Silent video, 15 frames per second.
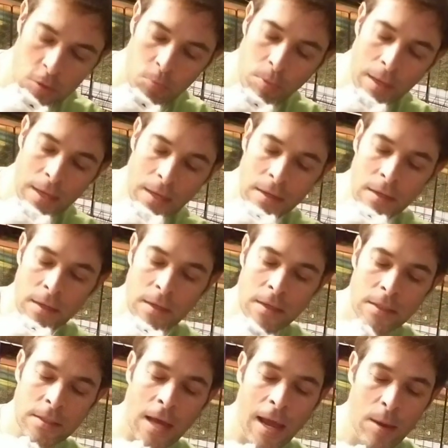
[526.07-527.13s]
spend
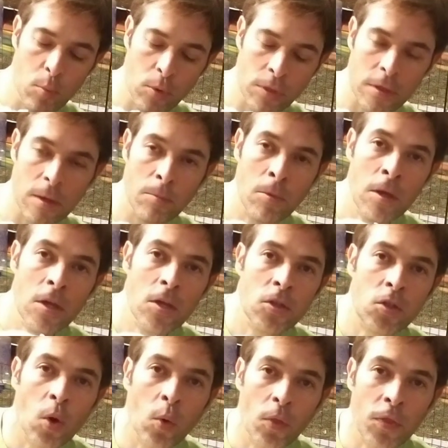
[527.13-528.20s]
time with them?
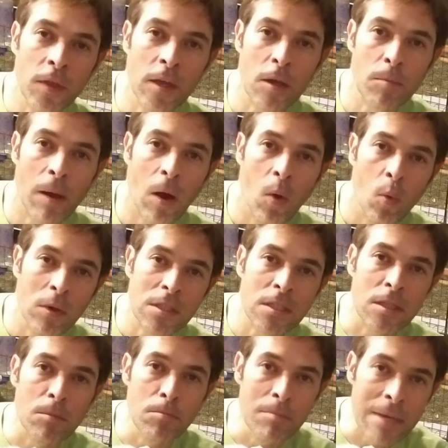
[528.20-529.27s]
Don't think about what's
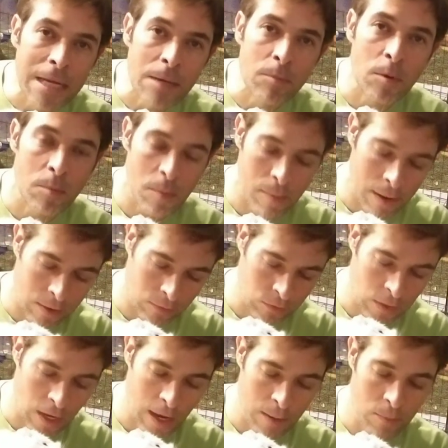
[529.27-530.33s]
the minimum amount of
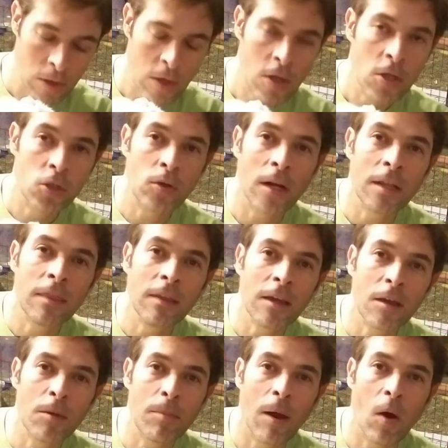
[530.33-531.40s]
time. Try to think
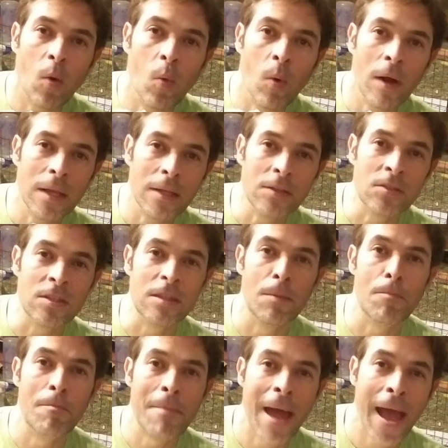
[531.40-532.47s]
about what is the
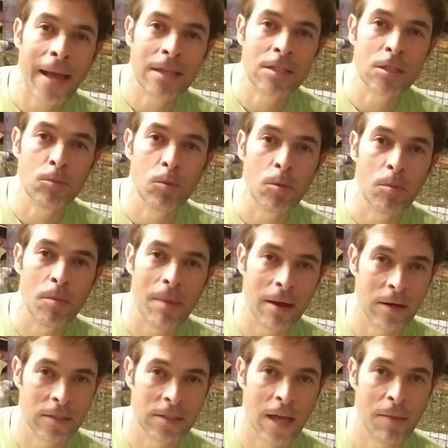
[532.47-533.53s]
maximum
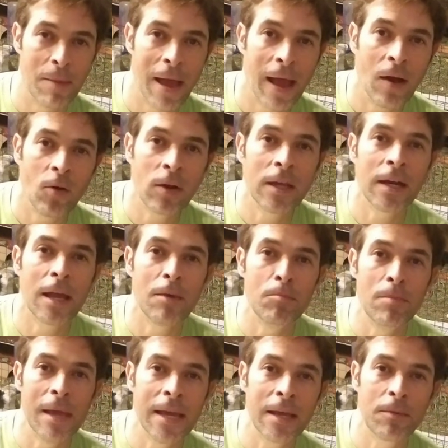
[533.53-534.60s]
amount of time. How can I
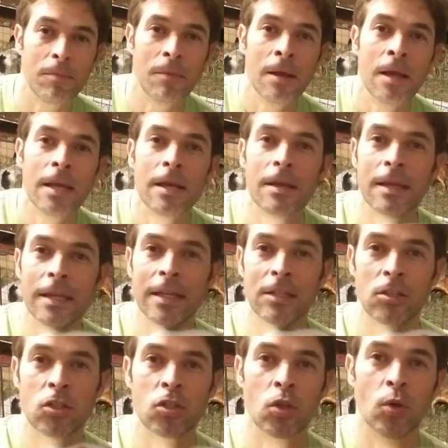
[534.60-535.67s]
make
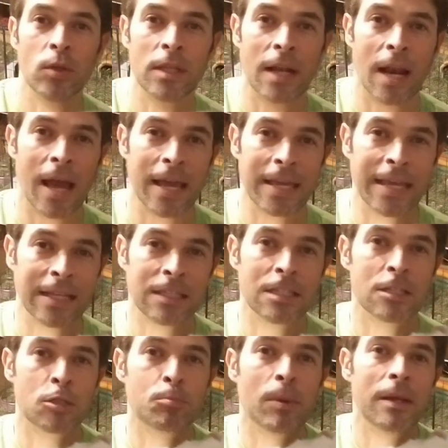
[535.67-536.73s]
it so that I get to
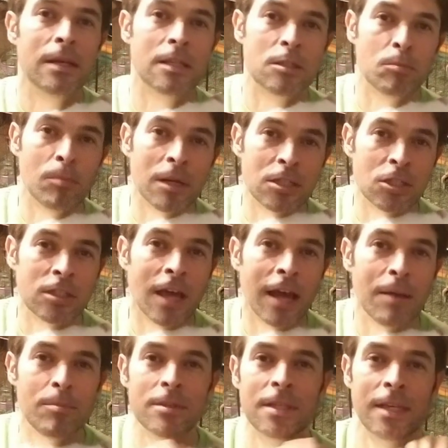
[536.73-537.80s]
spend as much
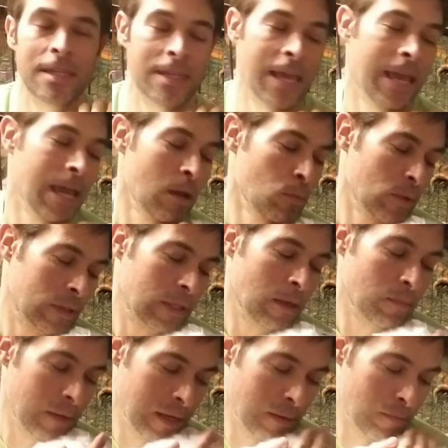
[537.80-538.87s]
time as I can with
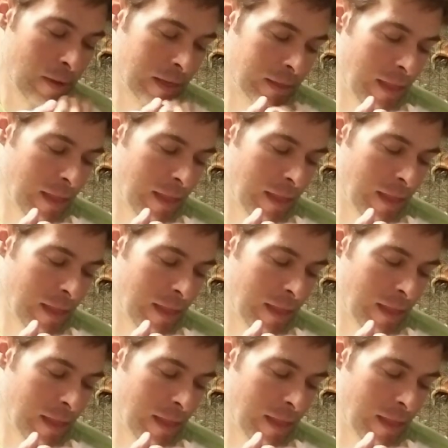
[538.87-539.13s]
them in my